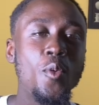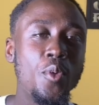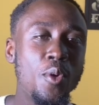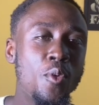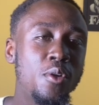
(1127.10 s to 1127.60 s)

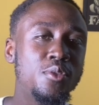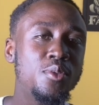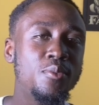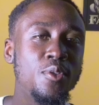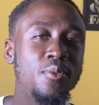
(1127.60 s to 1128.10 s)
We want to
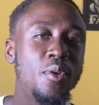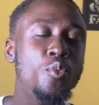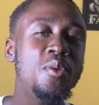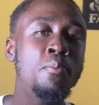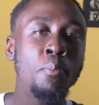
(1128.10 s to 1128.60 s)
move,
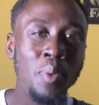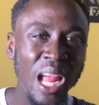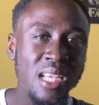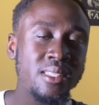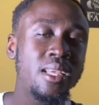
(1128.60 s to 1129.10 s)
we
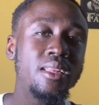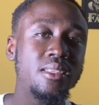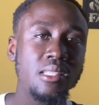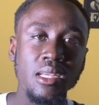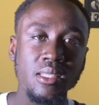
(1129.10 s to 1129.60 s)
blasted
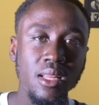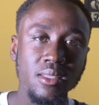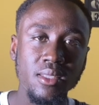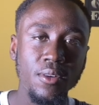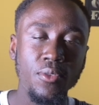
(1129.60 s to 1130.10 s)
His
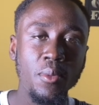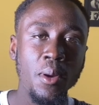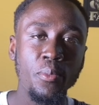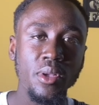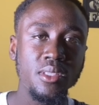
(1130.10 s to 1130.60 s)
Excellency the
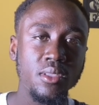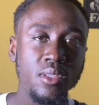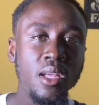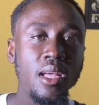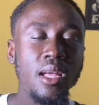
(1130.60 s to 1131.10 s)
former
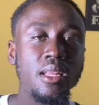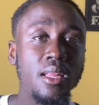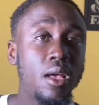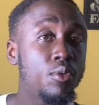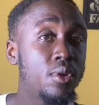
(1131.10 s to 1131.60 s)
president,
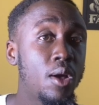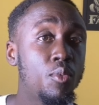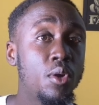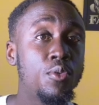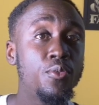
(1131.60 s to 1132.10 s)
Nana
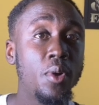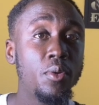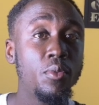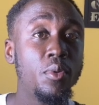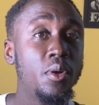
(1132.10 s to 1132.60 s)
Dankwa
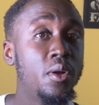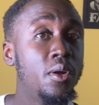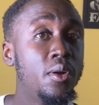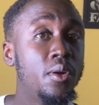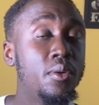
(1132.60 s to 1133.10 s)
Akufo-Addo,
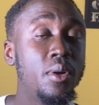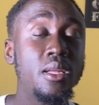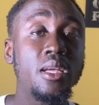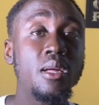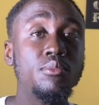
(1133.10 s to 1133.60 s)
when
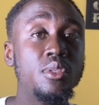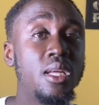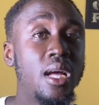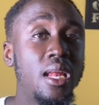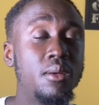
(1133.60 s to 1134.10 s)
it came to the
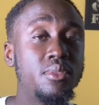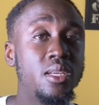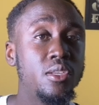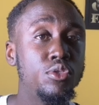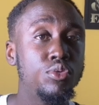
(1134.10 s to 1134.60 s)

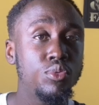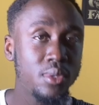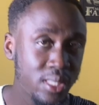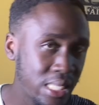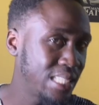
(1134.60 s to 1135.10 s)
Galamsey issue,
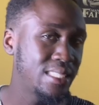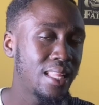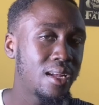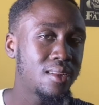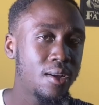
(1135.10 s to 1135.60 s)
sat in
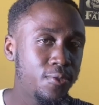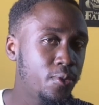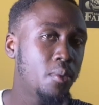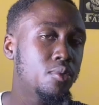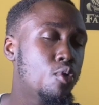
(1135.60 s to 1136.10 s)
Accra,
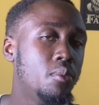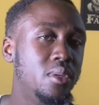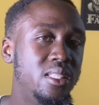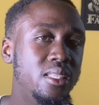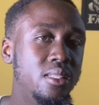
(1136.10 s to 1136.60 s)
formed
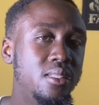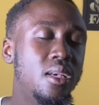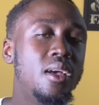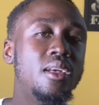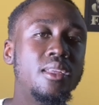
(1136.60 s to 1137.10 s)
committees,
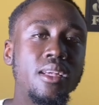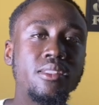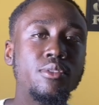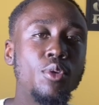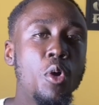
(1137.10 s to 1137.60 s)
yet
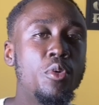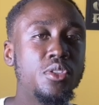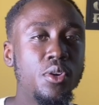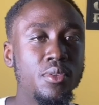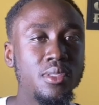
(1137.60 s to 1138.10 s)
no
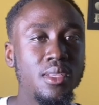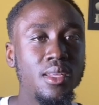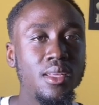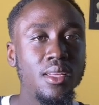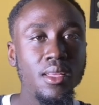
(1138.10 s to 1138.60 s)
result.
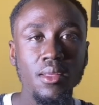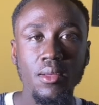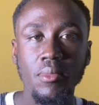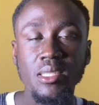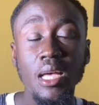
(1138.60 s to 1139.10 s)

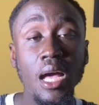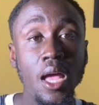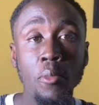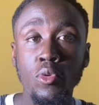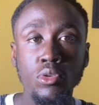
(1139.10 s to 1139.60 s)
I
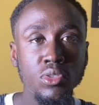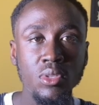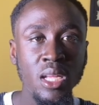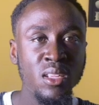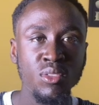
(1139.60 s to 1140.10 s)
am not sure
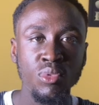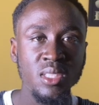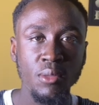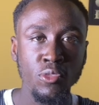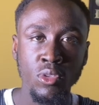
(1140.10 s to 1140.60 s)
is what
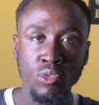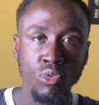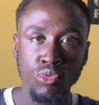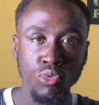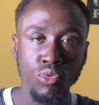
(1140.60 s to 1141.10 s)
Sam George is
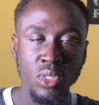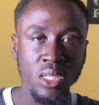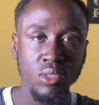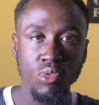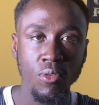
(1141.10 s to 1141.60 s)
also
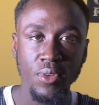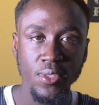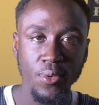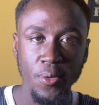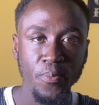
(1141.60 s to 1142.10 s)
using his office
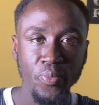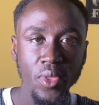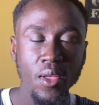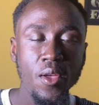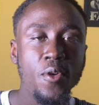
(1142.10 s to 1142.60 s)
for.
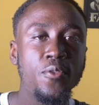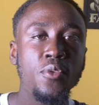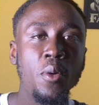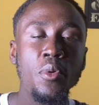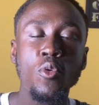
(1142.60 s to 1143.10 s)

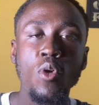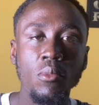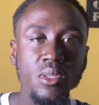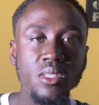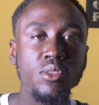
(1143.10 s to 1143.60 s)
Forming
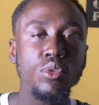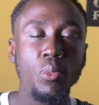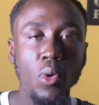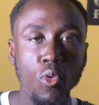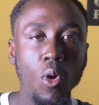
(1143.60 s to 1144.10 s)
committees
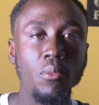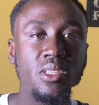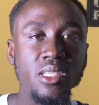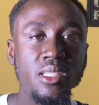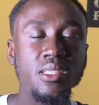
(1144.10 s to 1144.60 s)
upon
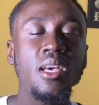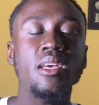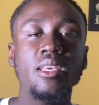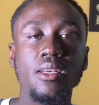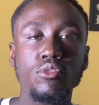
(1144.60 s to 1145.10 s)
committees,
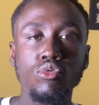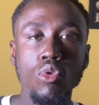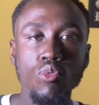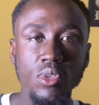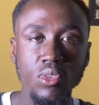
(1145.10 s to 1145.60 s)
yet
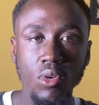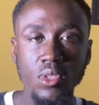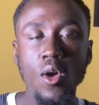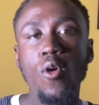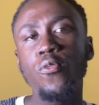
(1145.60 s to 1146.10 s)
no result.
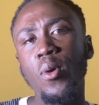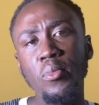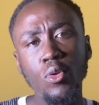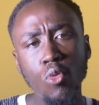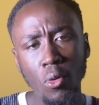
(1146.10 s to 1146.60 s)
For
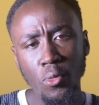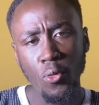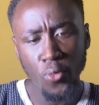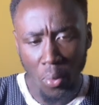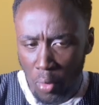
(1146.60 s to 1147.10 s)
me
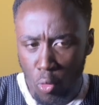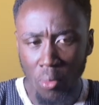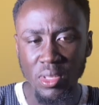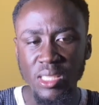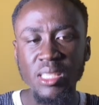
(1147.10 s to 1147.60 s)

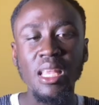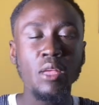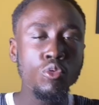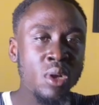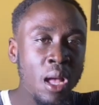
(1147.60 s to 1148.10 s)
committee now,
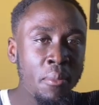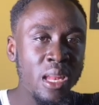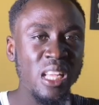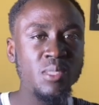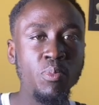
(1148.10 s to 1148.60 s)
you come
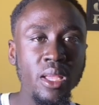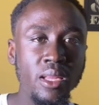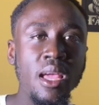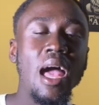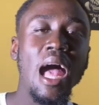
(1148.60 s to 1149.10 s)
and
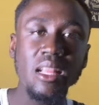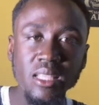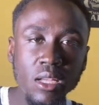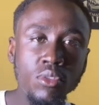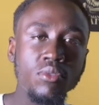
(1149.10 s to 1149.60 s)
explain. At
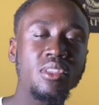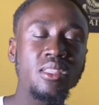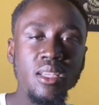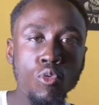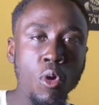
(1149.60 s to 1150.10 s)
the end of the
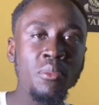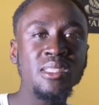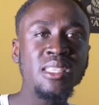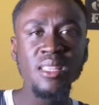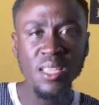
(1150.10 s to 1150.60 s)
day,
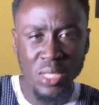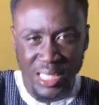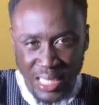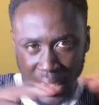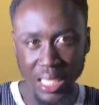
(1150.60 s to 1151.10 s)
committee
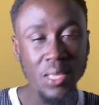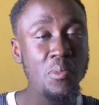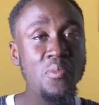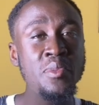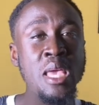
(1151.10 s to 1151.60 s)
need checking
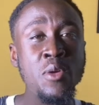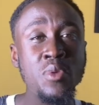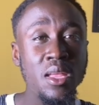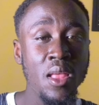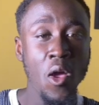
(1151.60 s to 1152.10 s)
the
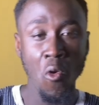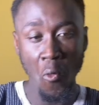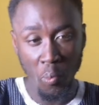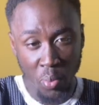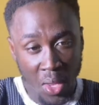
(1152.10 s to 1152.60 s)
behavior.
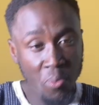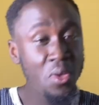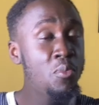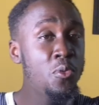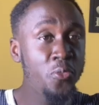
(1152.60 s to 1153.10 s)
Or be
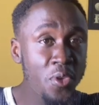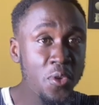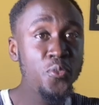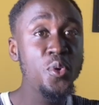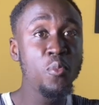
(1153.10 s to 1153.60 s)
mu
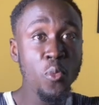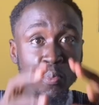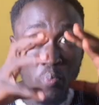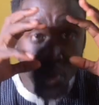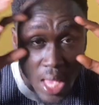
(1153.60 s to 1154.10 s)
feel
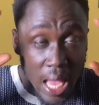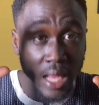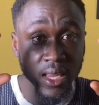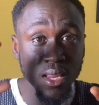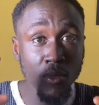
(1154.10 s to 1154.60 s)
mu be a
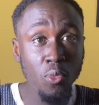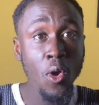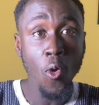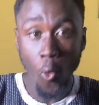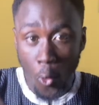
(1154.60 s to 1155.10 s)
ninu
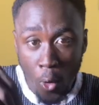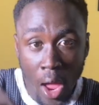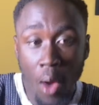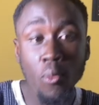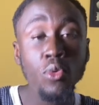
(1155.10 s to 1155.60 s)
or
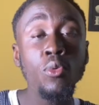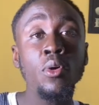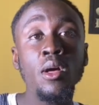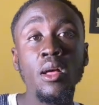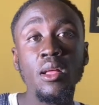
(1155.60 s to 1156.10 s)
her munu.
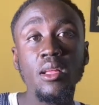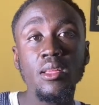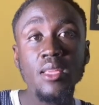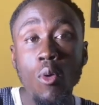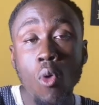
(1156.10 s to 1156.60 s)

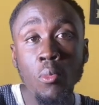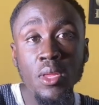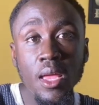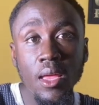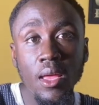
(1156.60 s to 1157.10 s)
The
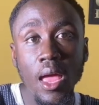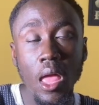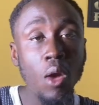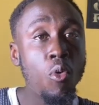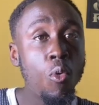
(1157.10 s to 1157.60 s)
woman
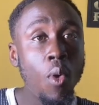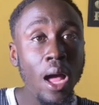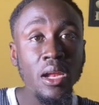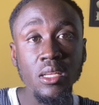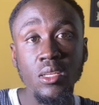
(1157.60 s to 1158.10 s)

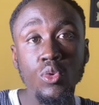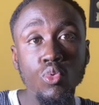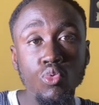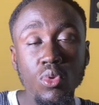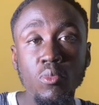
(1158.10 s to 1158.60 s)
kokwa na say
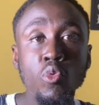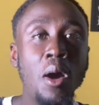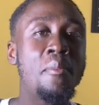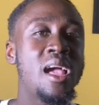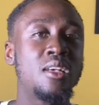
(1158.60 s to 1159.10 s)
to mu
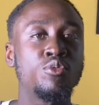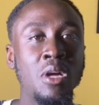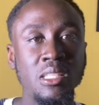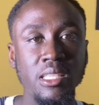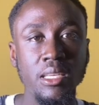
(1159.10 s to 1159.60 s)
amaya
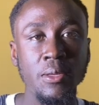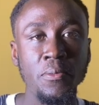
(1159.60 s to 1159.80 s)
swate.